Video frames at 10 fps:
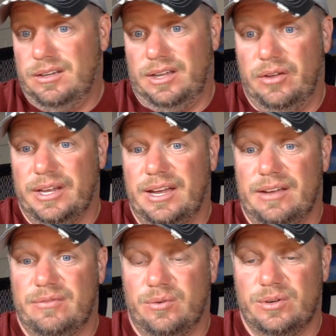Hell yeah,
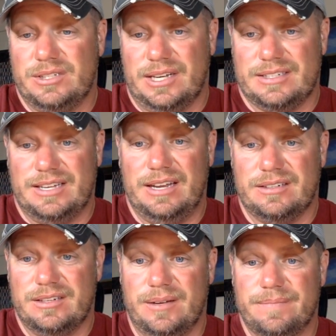Ford's like, sign
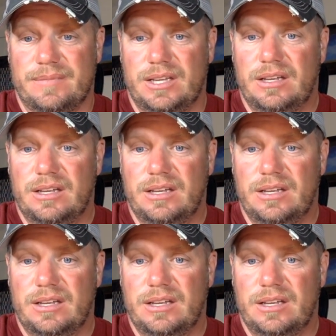us up.